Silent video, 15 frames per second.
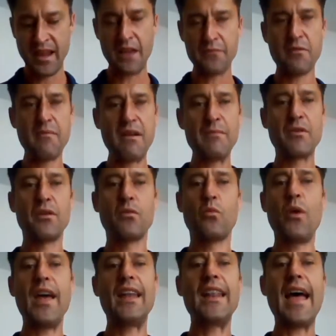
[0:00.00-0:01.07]
And remember,
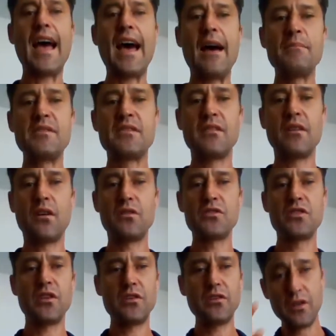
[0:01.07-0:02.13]
Way Labs
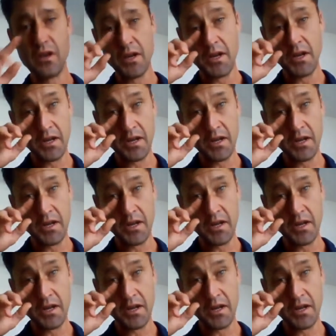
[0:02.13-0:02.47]
also,